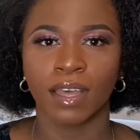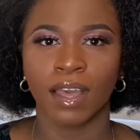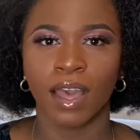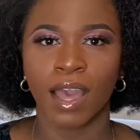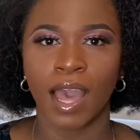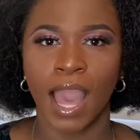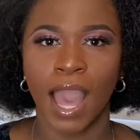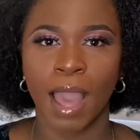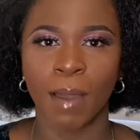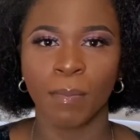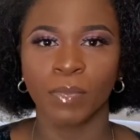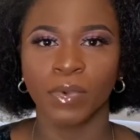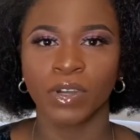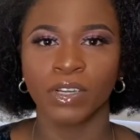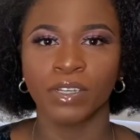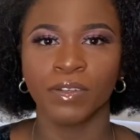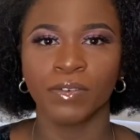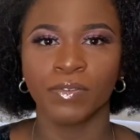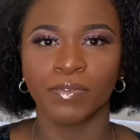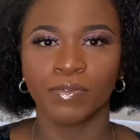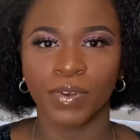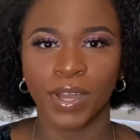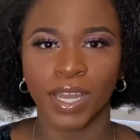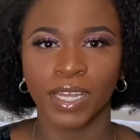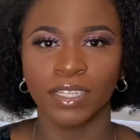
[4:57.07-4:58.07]
I'm gonna
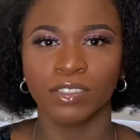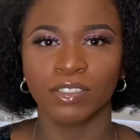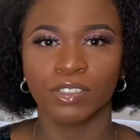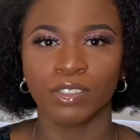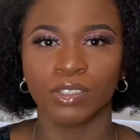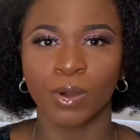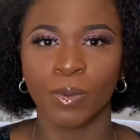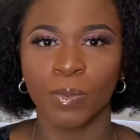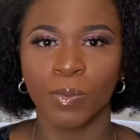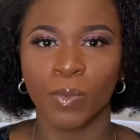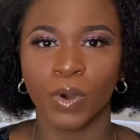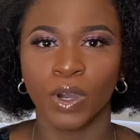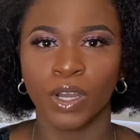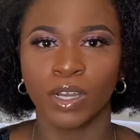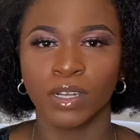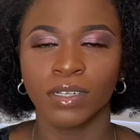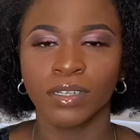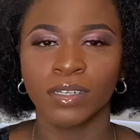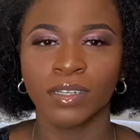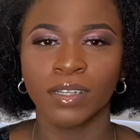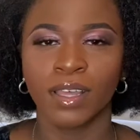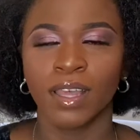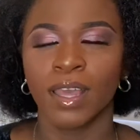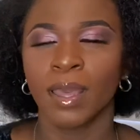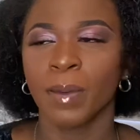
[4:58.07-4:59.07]
find
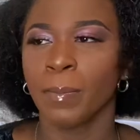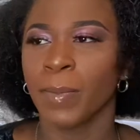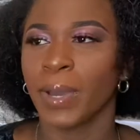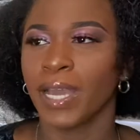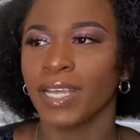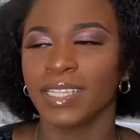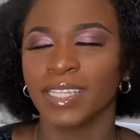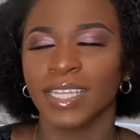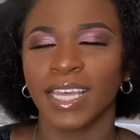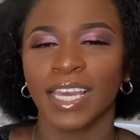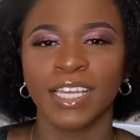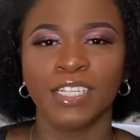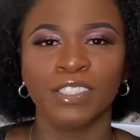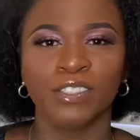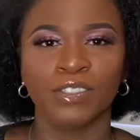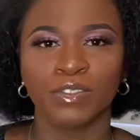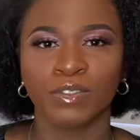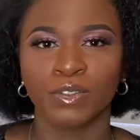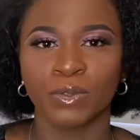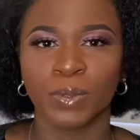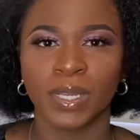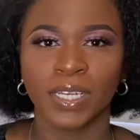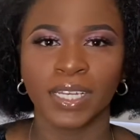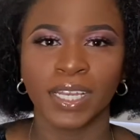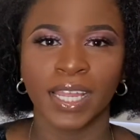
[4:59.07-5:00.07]
someone by the age of
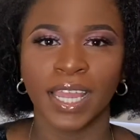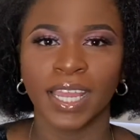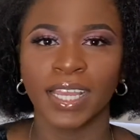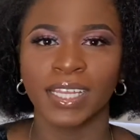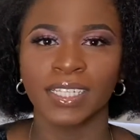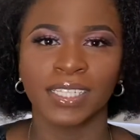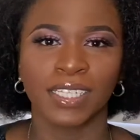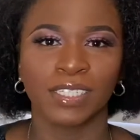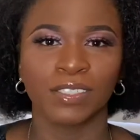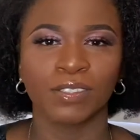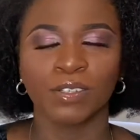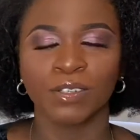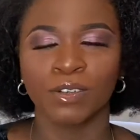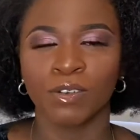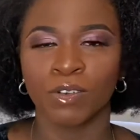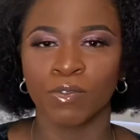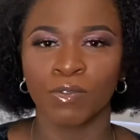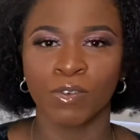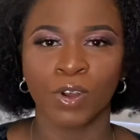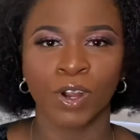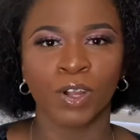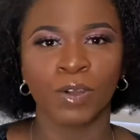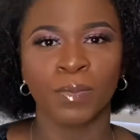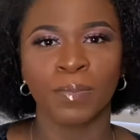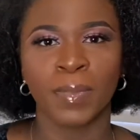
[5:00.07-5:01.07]
28 that's gonna
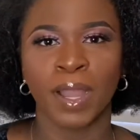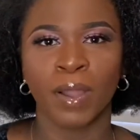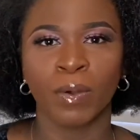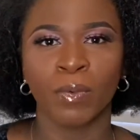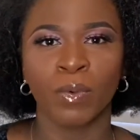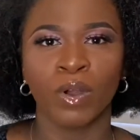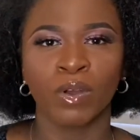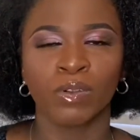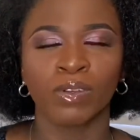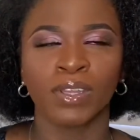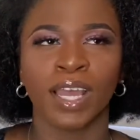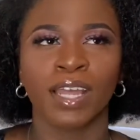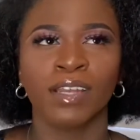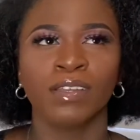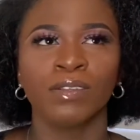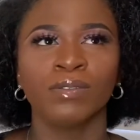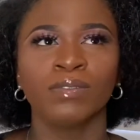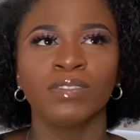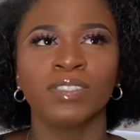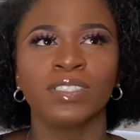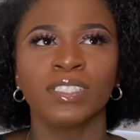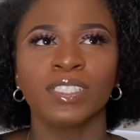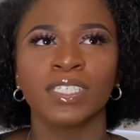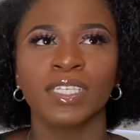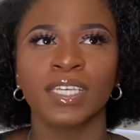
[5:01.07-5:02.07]
rock my world. I don't
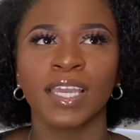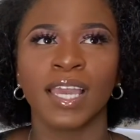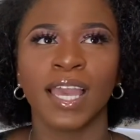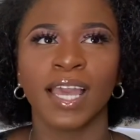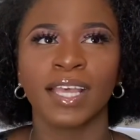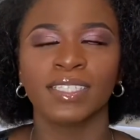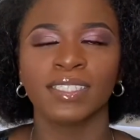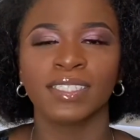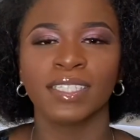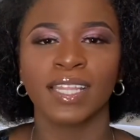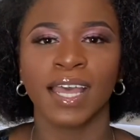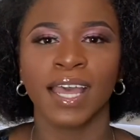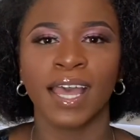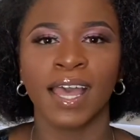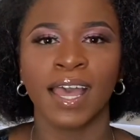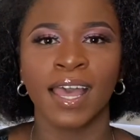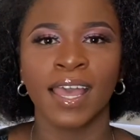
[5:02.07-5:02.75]
see it as that